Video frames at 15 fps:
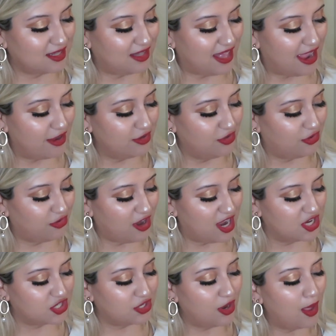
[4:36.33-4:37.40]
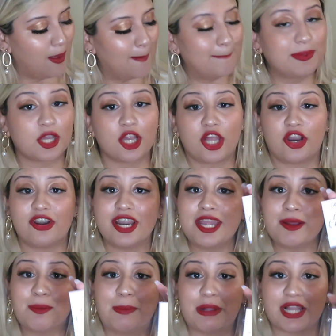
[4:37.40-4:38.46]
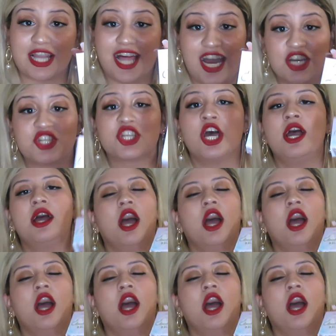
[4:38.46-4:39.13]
Cloud Crush Blurring Blush.